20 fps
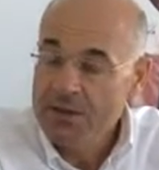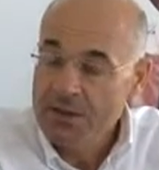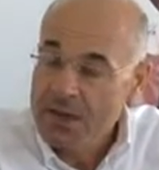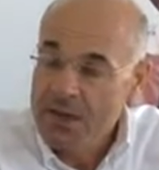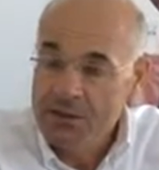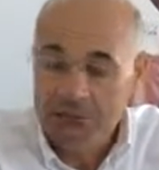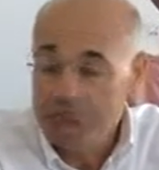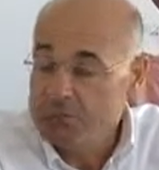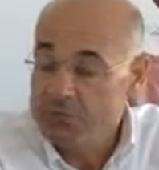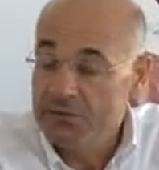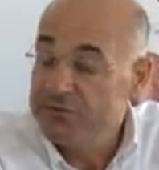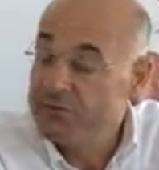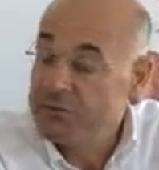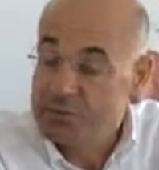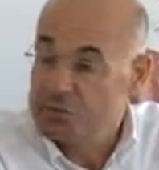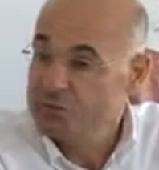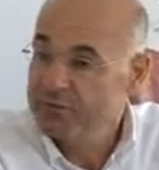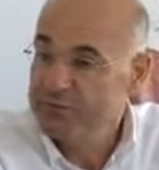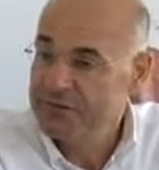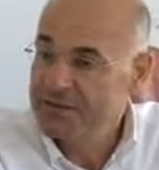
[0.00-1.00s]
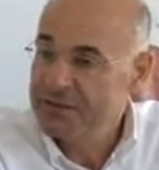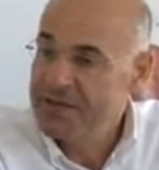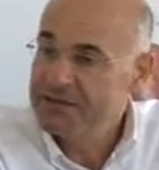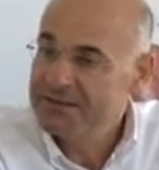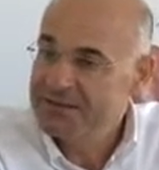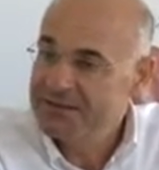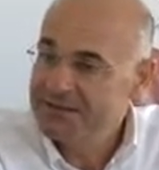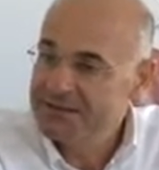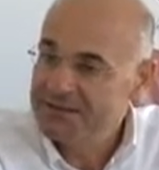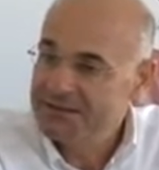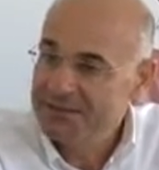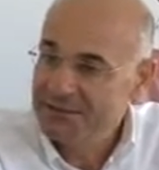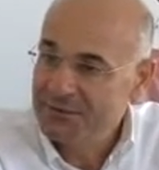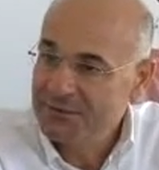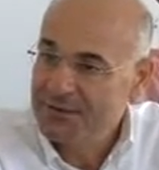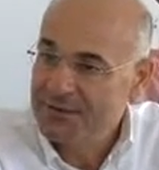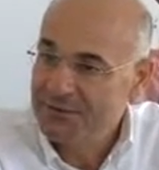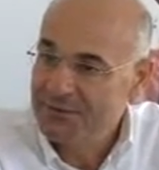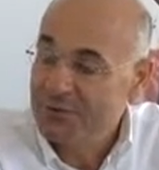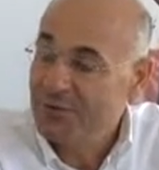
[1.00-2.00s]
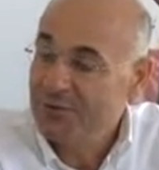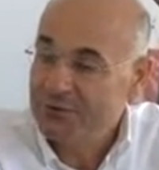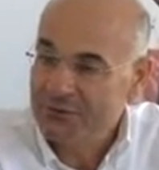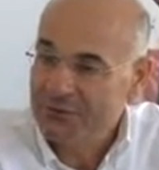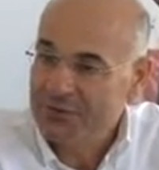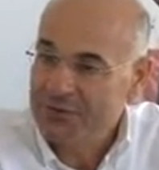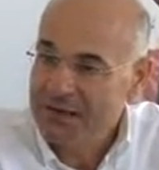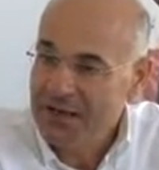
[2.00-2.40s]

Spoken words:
And rejuvenated the Procter